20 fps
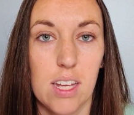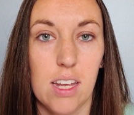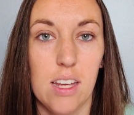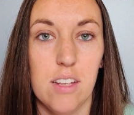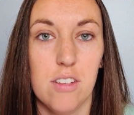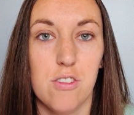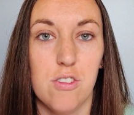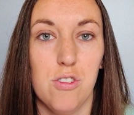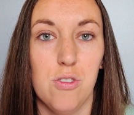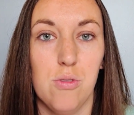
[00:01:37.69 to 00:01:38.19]

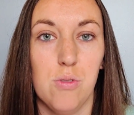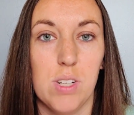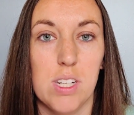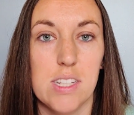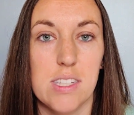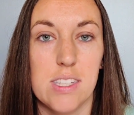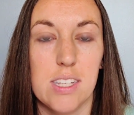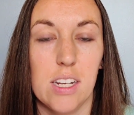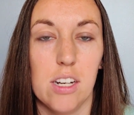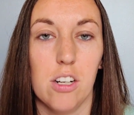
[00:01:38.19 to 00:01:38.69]
is to
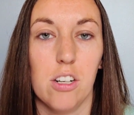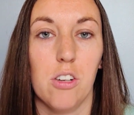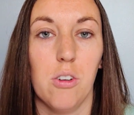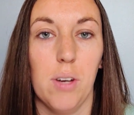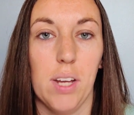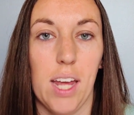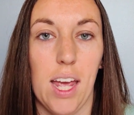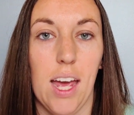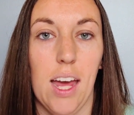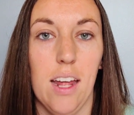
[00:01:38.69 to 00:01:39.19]
consider
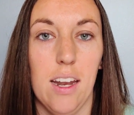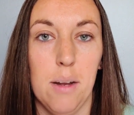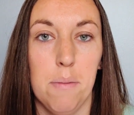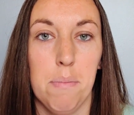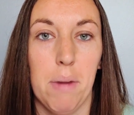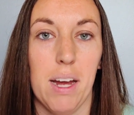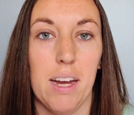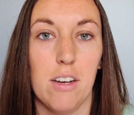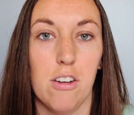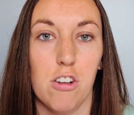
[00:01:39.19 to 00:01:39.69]
going ahead and
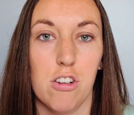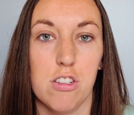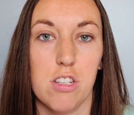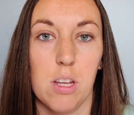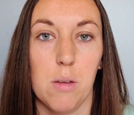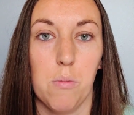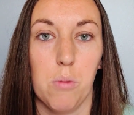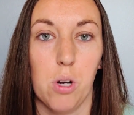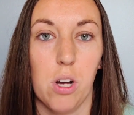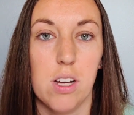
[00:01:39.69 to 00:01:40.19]
buying
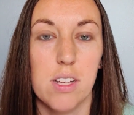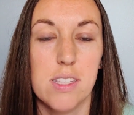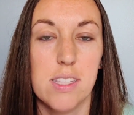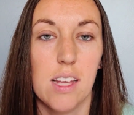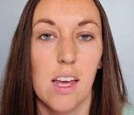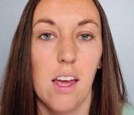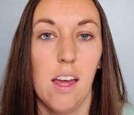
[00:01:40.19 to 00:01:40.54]
nursing bras.